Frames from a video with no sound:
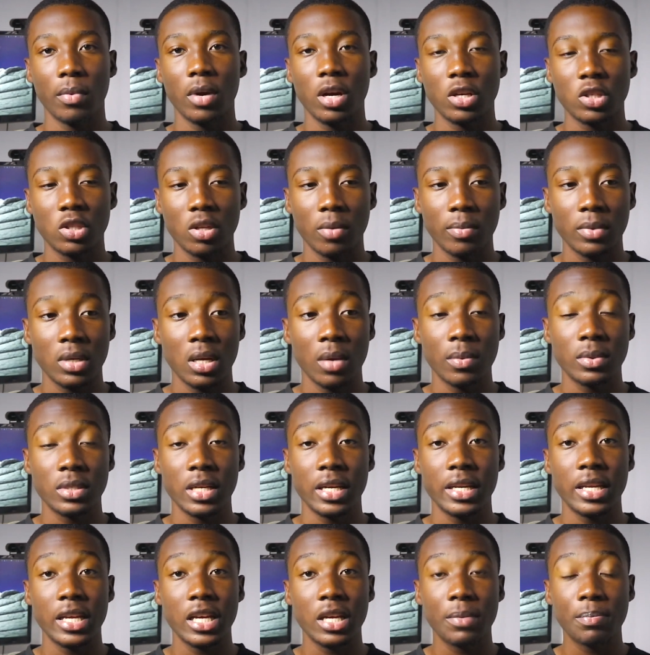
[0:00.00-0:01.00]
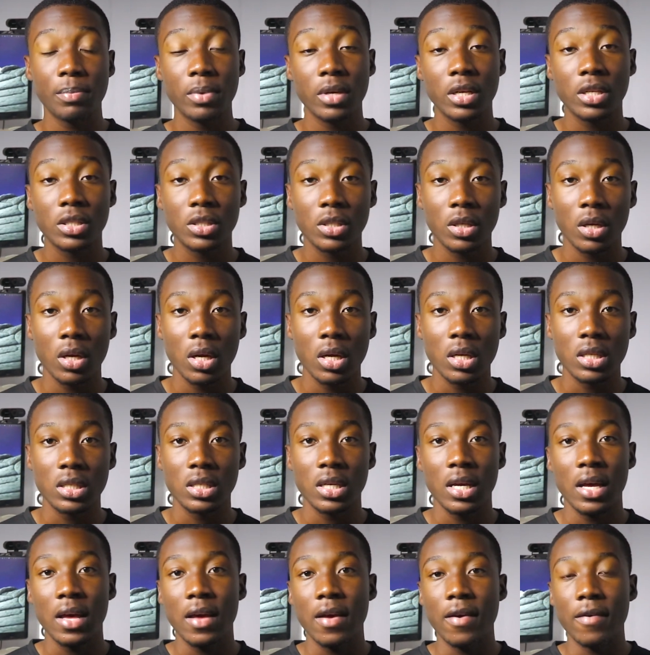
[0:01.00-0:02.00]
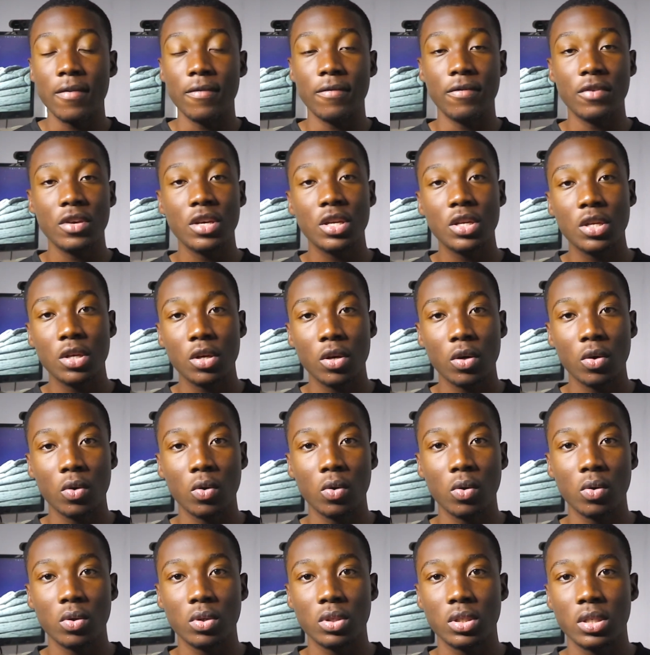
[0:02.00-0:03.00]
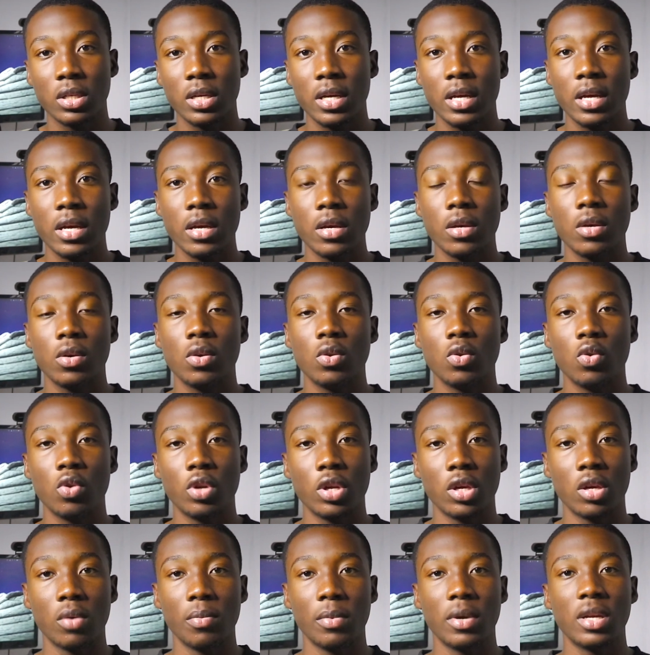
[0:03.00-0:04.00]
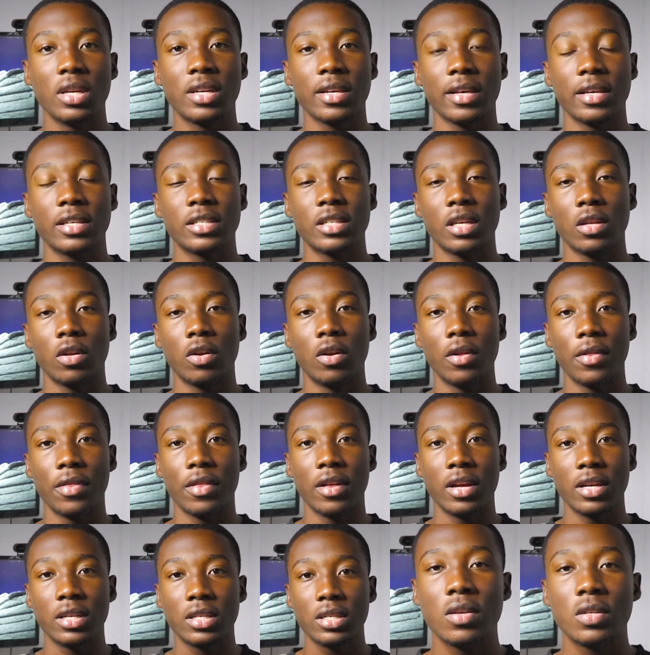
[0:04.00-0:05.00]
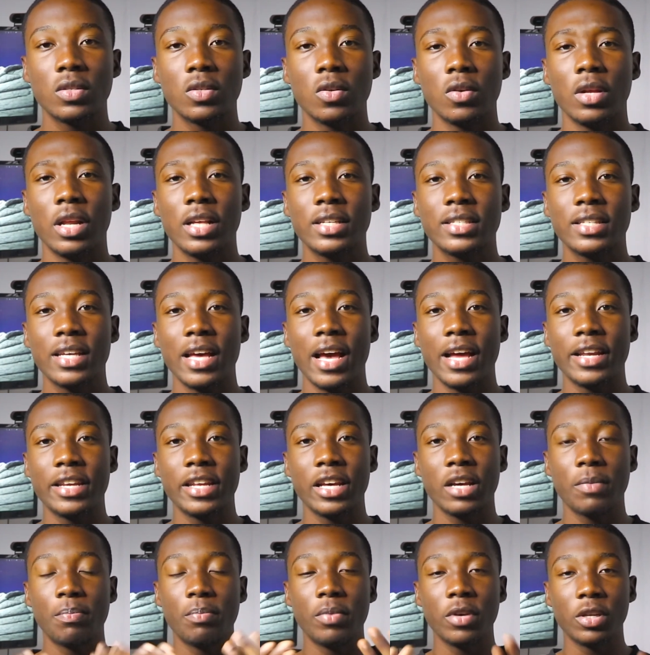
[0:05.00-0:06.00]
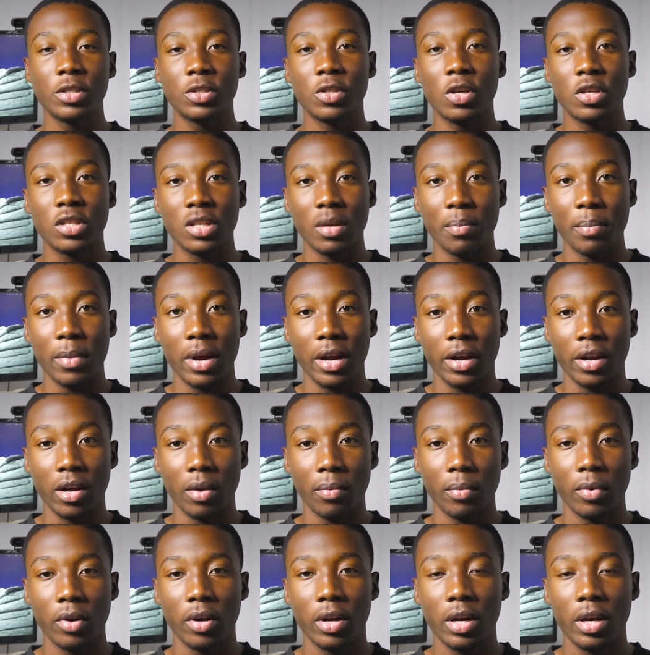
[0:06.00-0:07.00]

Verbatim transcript: Sometimes I take pictures, videos, you know documentaries and all that so let's say i take pictures on my camera